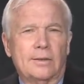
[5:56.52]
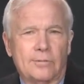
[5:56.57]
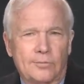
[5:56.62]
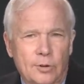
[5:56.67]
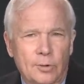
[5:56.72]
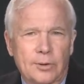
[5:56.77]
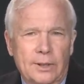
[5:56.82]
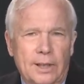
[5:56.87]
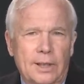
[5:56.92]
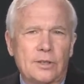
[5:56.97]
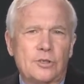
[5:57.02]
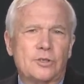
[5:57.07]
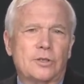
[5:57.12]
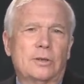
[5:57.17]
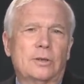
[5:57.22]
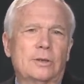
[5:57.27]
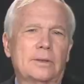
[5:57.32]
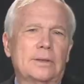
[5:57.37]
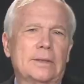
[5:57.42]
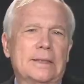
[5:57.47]

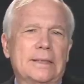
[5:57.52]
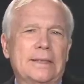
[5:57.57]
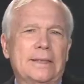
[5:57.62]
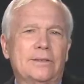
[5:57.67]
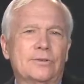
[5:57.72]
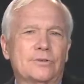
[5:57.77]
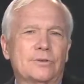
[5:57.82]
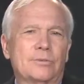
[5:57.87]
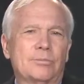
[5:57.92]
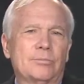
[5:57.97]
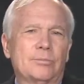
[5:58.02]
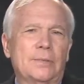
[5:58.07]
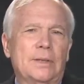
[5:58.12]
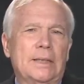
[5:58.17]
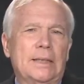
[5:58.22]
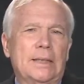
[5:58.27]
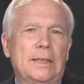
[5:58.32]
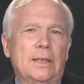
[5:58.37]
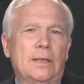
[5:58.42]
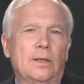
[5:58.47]
Vocation is
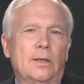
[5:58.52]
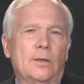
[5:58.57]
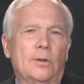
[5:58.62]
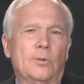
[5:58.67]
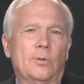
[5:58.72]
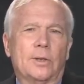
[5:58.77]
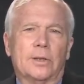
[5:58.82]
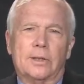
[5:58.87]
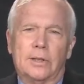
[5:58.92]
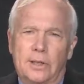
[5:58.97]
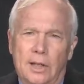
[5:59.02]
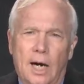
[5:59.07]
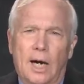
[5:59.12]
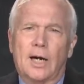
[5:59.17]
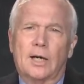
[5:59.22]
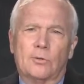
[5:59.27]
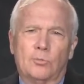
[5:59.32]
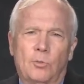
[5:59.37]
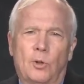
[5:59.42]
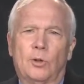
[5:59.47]
what
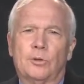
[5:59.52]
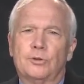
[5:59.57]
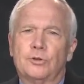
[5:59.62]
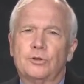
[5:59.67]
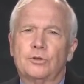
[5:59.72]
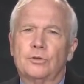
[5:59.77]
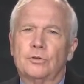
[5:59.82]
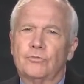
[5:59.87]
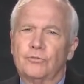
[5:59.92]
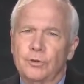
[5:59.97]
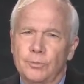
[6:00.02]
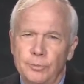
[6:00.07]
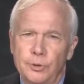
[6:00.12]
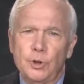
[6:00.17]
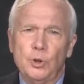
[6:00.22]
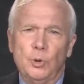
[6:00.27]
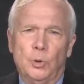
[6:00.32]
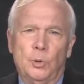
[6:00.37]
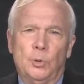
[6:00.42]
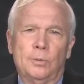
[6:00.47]
God wants from
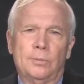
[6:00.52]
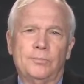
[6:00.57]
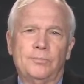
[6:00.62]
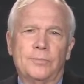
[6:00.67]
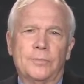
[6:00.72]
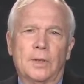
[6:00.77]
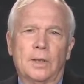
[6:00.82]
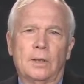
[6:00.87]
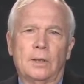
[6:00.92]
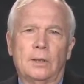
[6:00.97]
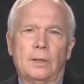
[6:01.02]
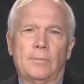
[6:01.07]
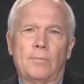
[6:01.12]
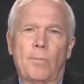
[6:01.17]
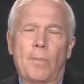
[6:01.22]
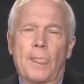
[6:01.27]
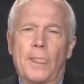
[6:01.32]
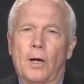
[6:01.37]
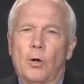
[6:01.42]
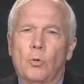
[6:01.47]
you,
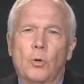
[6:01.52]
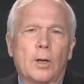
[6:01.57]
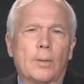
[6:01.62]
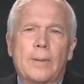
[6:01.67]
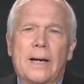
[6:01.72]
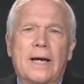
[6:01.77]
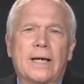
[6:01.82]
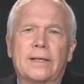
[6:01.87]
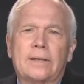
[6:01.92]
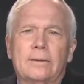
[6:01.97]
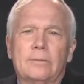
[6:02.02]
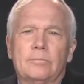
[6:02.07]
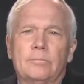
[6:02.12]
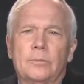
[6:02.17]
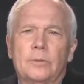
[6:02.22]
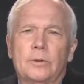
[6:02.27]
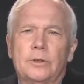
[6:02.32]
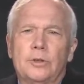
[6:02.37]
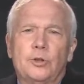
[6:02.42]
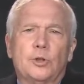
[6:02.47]
whereby
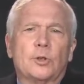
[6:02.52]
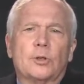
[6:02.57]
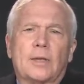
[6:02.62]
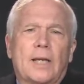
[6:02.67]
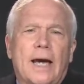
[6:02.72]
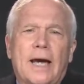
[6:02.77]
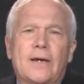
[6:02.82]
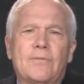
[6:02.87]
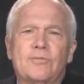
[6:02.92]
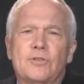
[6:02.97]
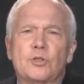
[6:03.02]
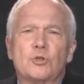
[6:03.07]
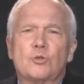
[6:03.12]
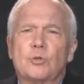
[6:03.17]
your life is